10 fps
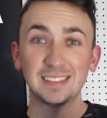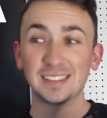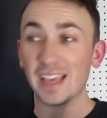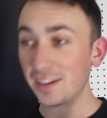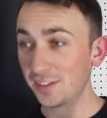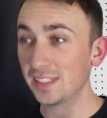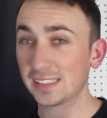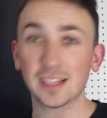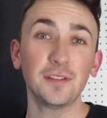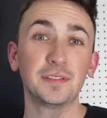The engine
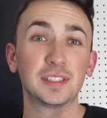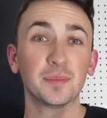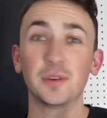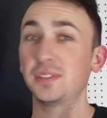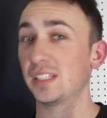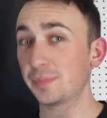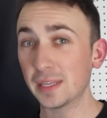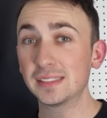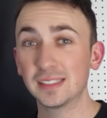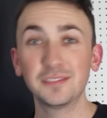itself is the most
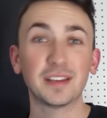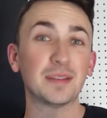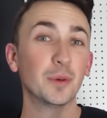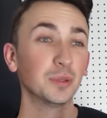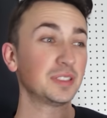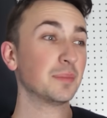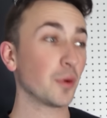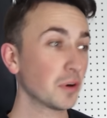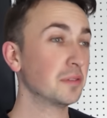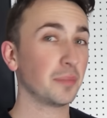expensive and most
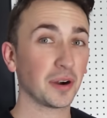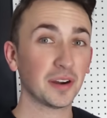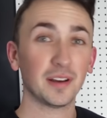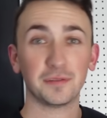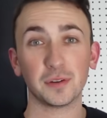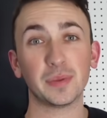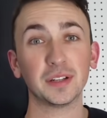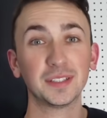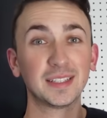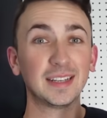important part of your build,